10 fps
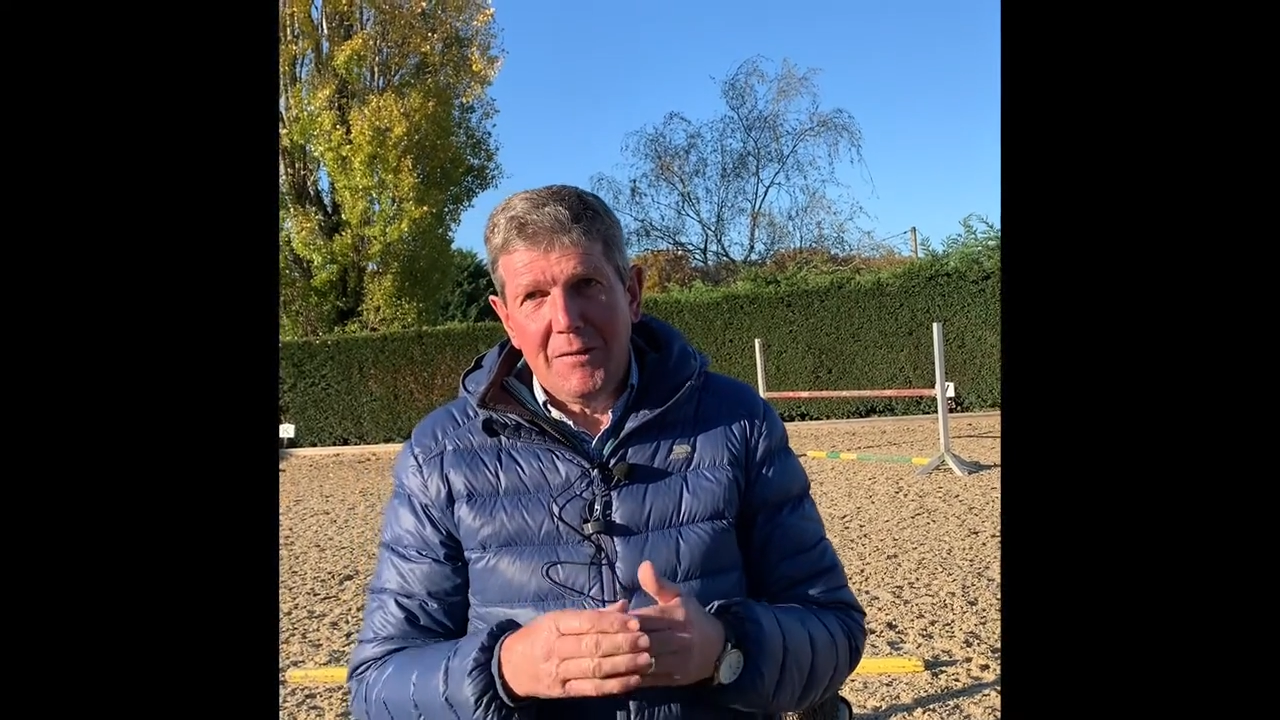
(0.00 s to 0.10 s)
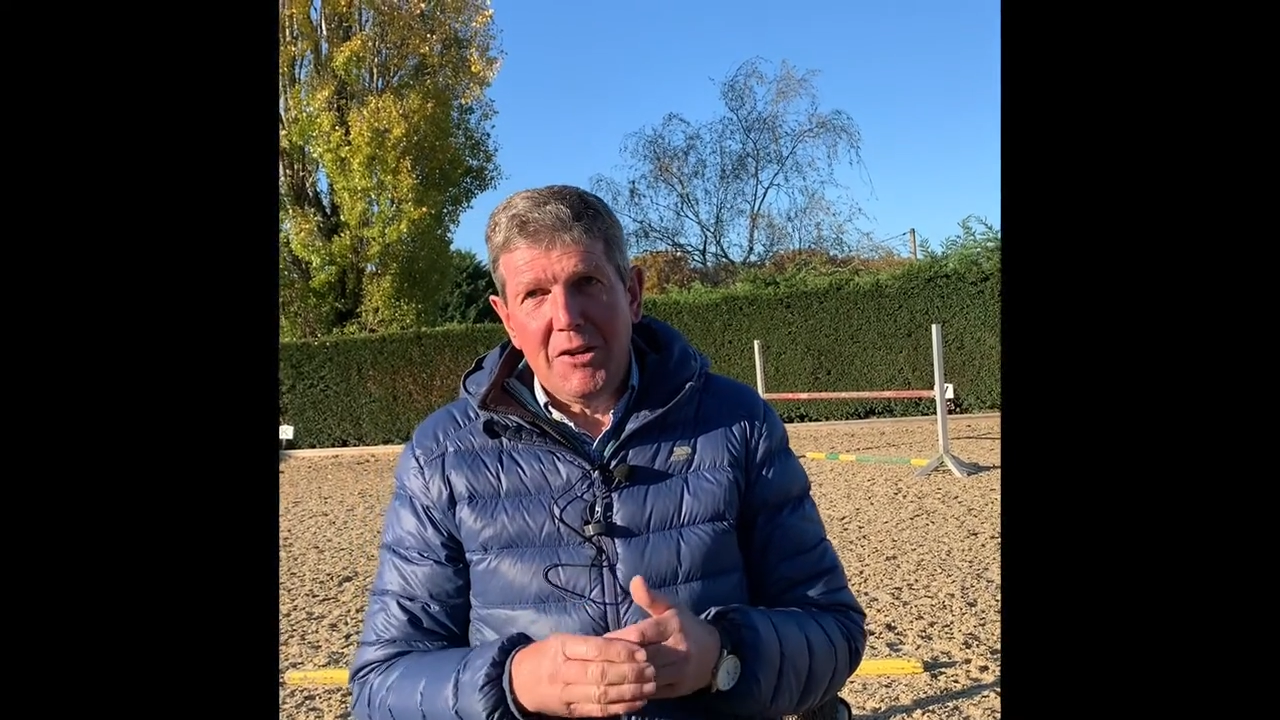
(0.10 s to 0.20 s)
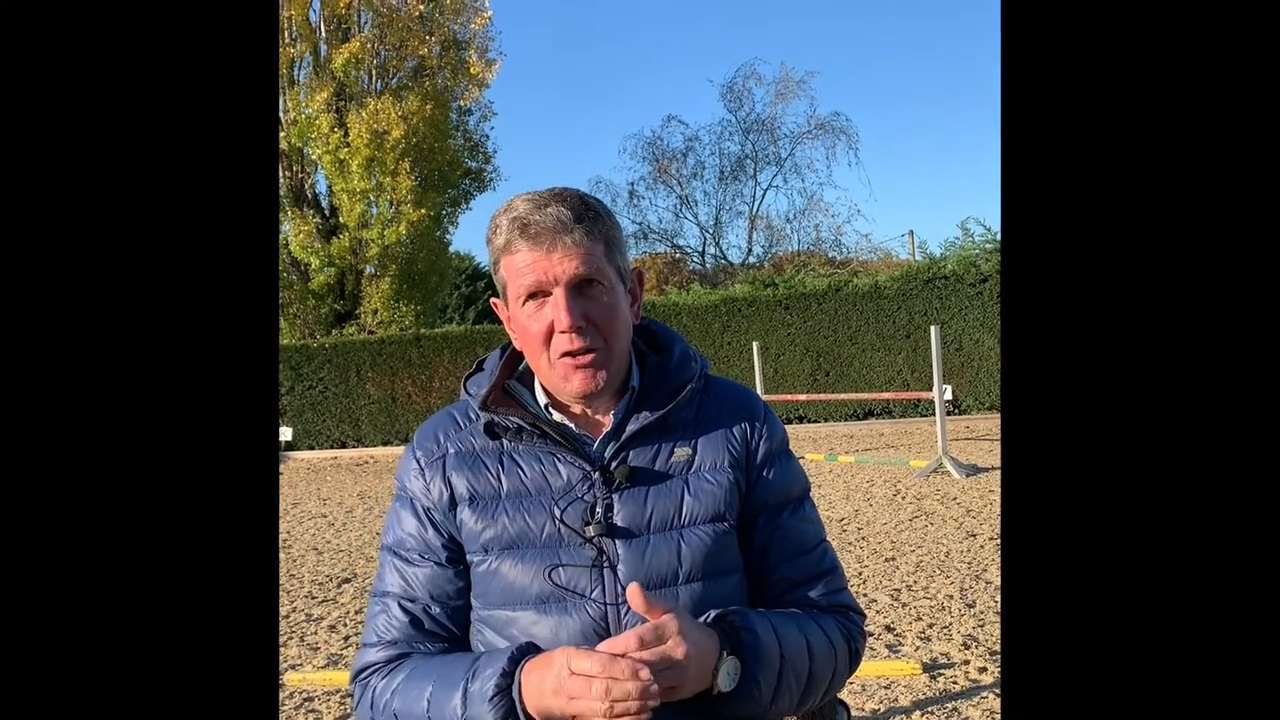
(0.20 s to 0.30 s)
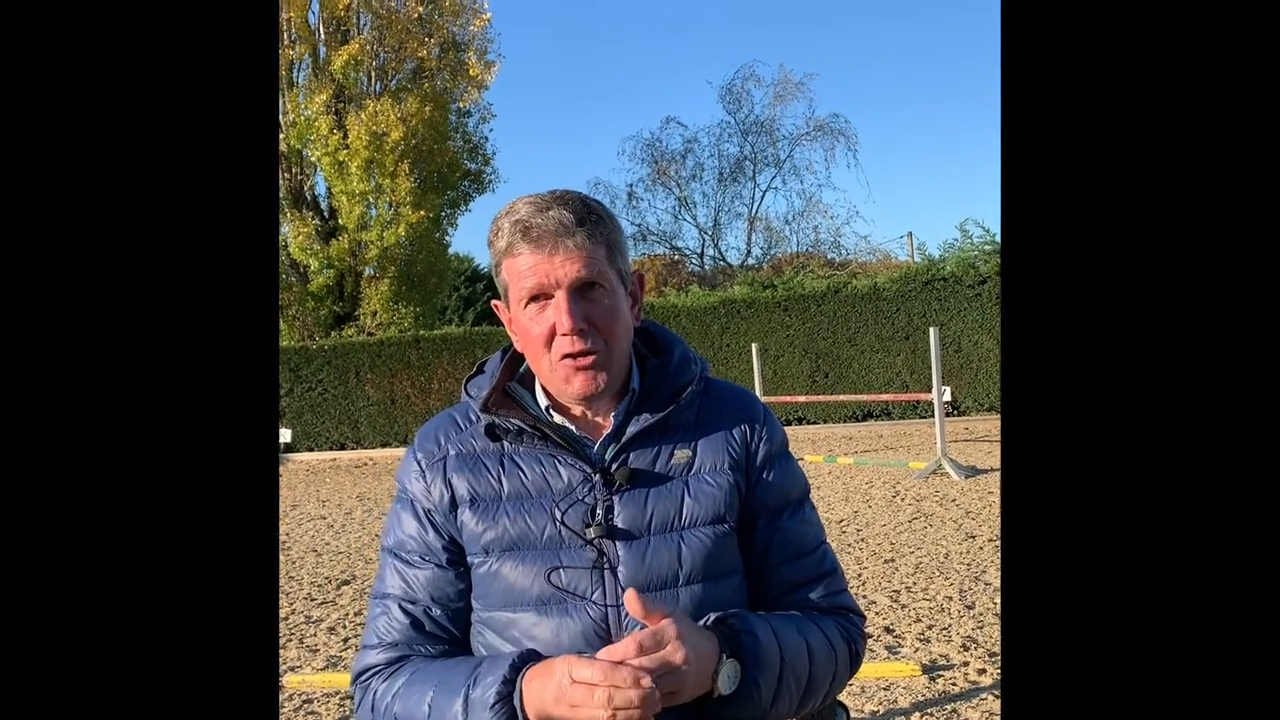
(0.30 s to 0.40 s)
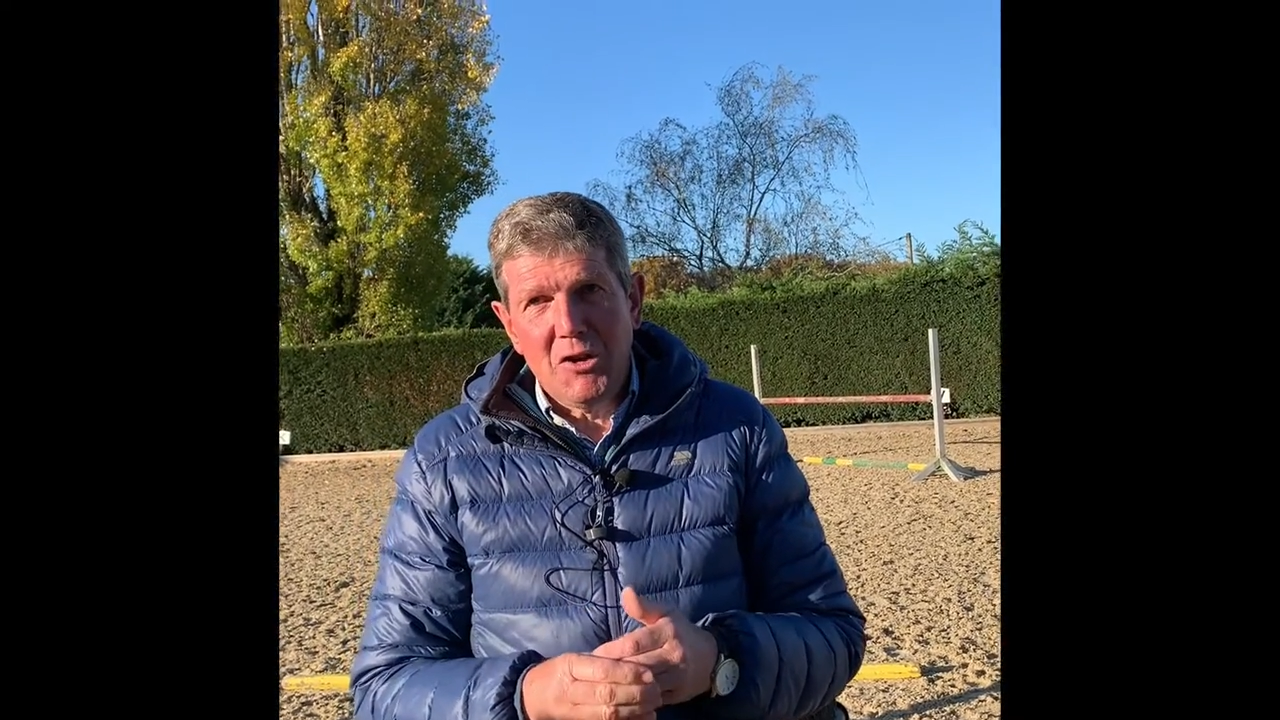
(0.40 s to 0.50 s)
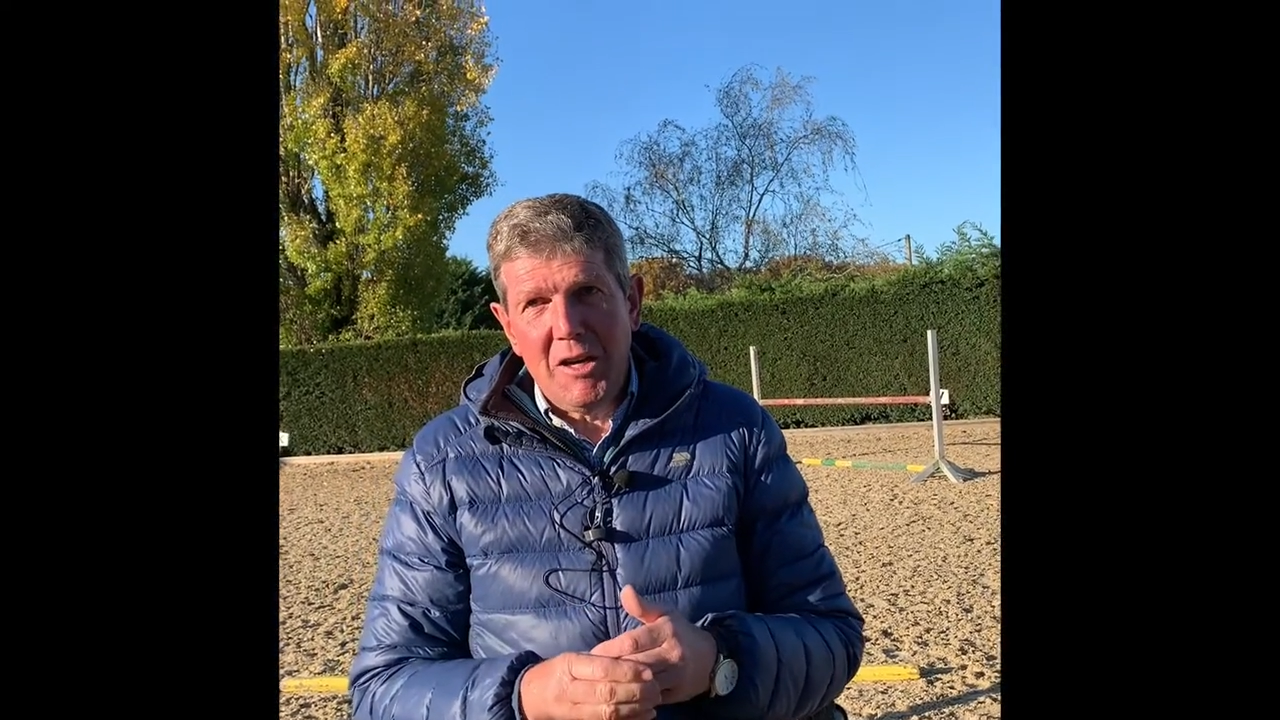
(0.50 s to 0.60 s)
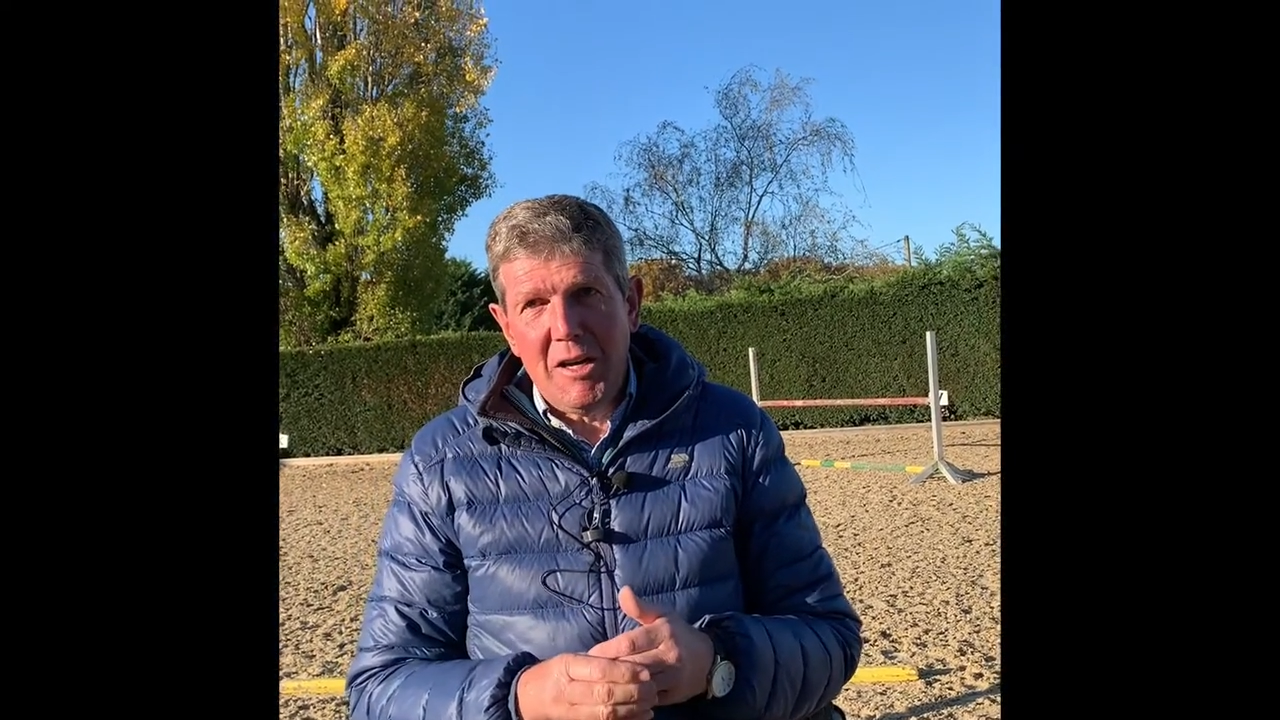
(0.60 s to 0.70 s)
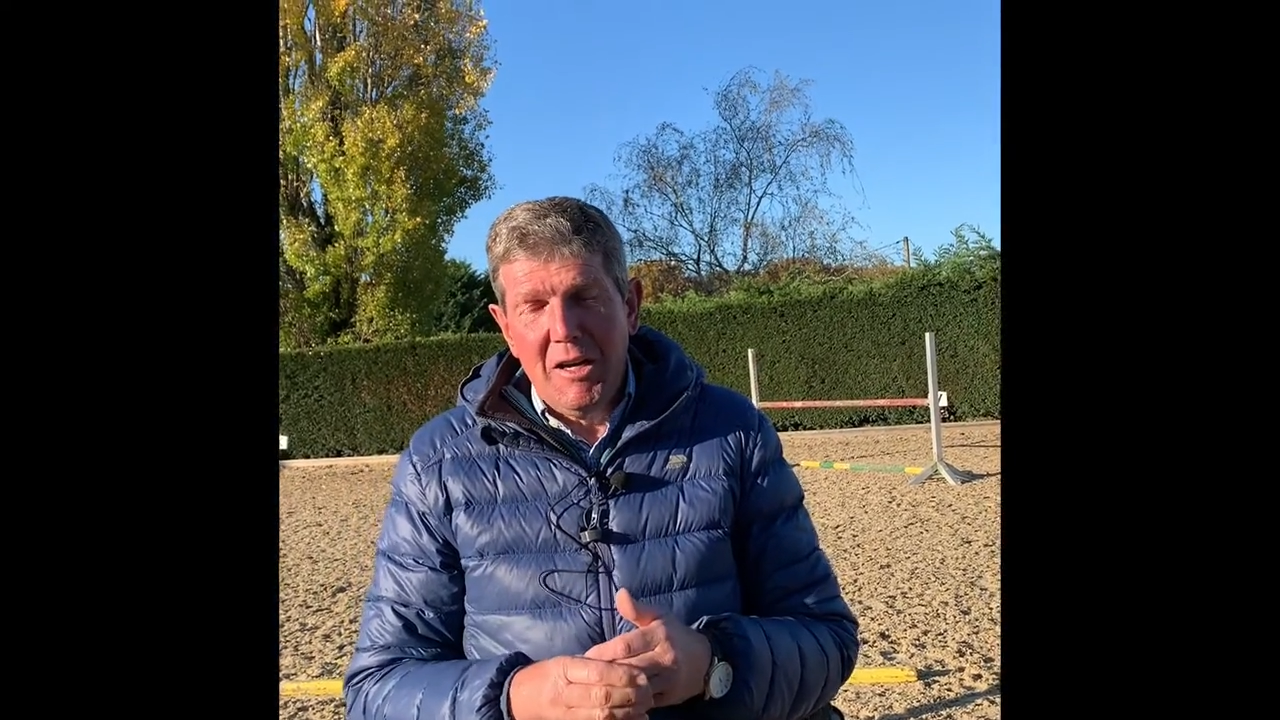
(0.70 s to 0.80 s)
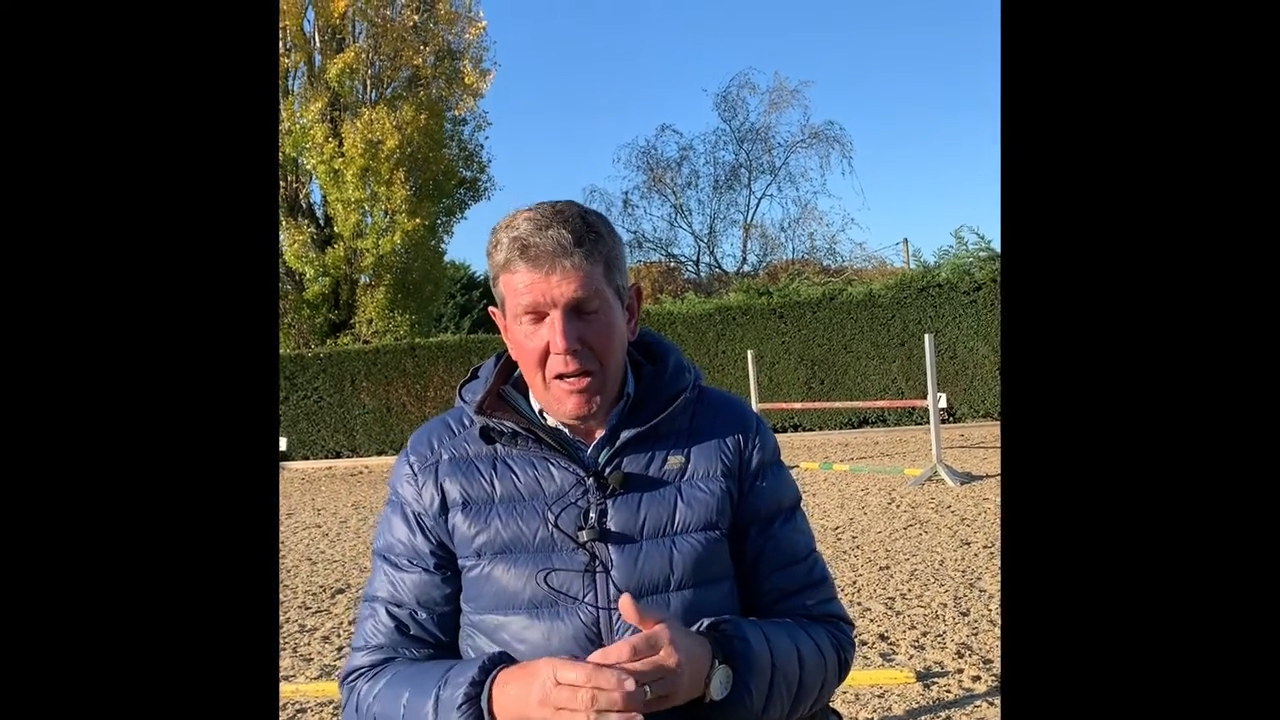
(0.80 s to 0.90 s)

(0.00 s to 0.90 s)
and enjoy it.